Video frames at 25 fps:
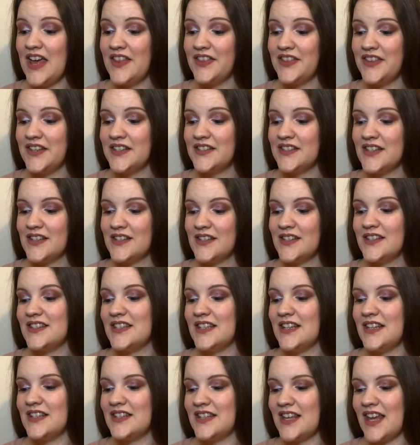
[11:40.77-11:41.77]
This says it's
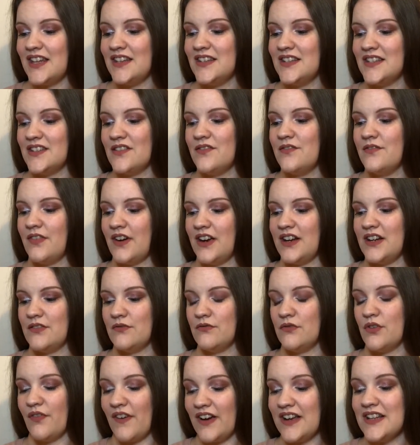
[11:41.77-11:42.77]
the intense
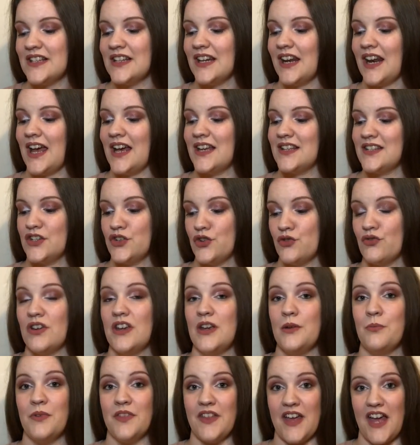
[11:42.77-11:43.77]
revitalizing
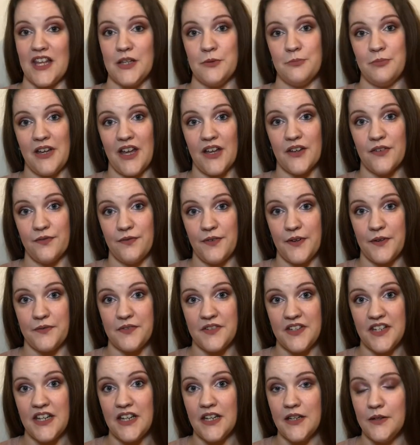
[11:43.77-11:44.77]
cream with SPF
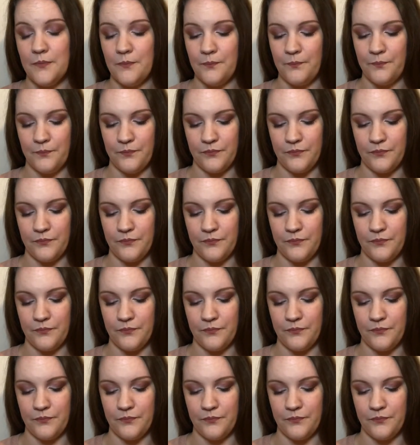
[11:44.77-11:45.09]
15.